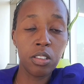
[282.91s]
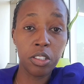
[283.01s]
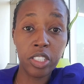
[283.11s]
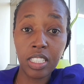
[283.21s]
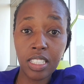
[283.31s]

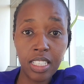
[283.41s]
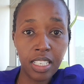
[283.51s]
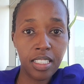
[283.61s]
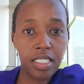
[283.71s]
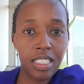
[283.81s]

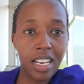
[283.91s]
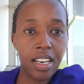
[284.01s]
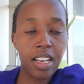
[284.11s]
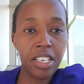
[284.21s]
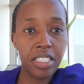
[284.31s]
logistics
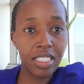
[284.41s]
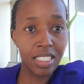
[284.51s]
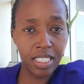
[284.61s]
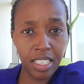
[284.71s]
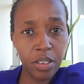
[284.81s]
that is
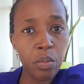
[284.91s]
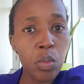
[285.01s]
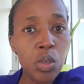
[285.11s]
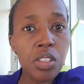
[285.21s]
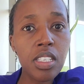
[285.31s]
needed,
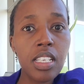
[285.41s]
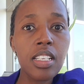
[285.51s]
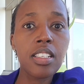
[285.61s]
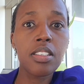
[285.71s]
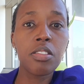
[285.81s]

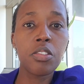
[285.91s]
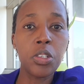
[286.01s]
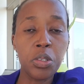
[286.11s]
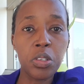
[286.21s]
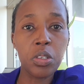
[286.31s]
mostly
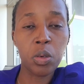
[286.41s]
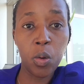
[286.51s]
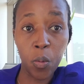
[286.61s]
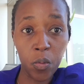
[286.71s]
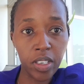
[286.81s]
due to
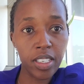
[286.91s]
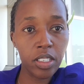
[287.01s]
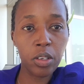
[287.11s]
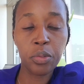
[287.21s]
COVID.